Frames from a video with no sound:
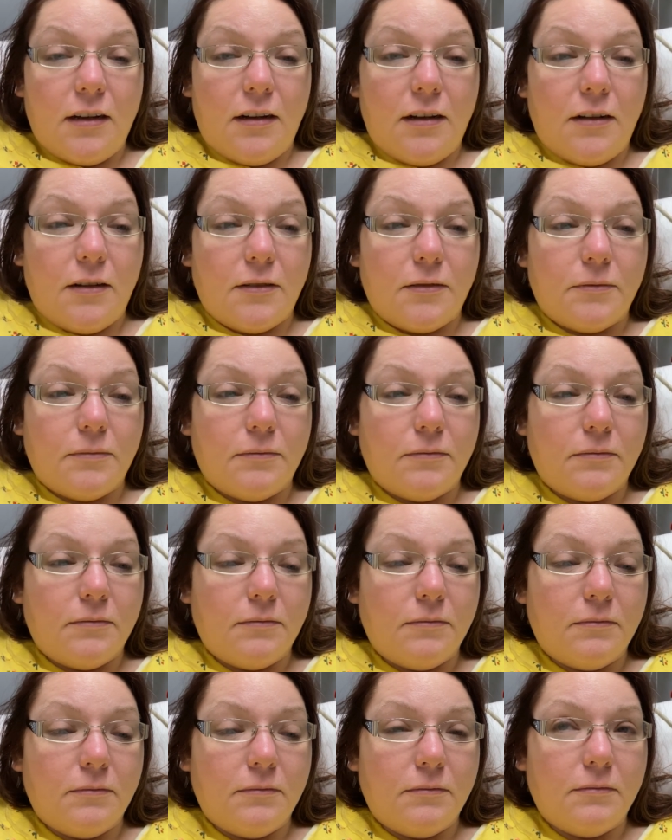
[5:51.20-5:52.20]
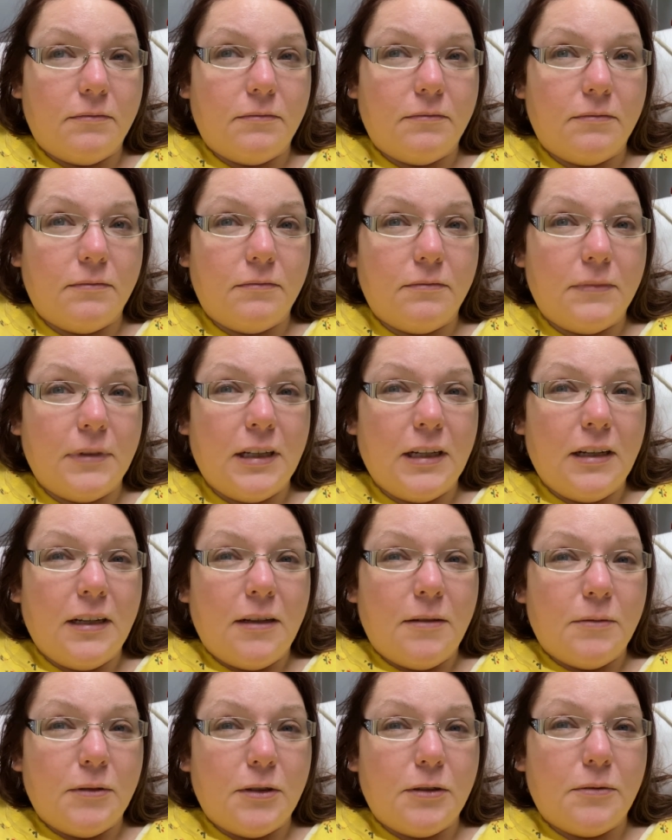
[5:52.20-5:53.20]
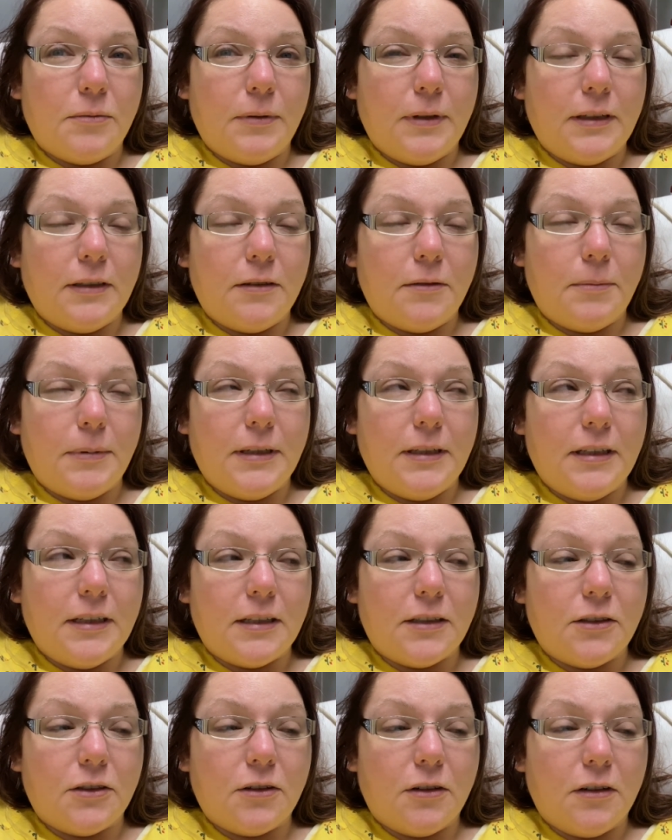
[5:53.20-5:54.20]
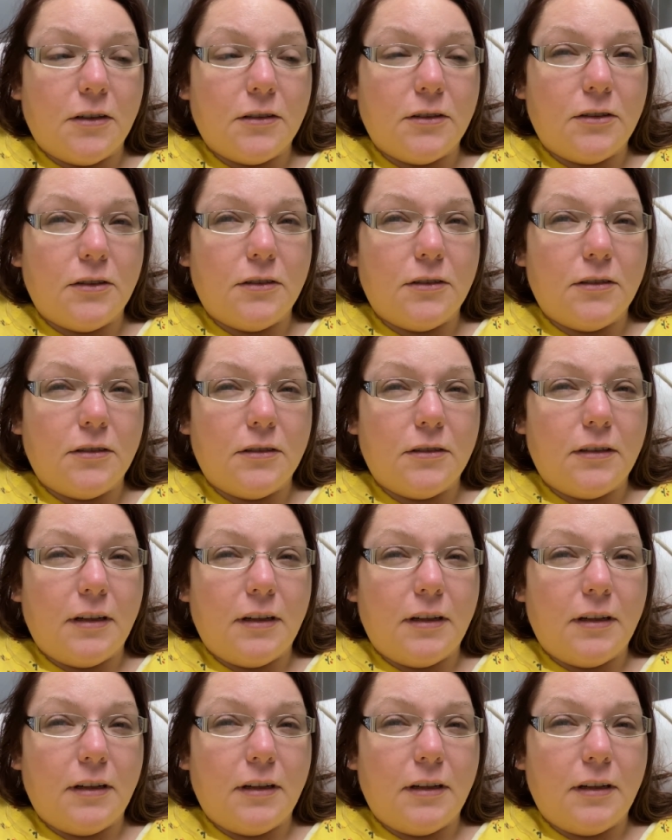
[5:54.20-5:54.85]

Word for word: Um, just waiting to be discharged.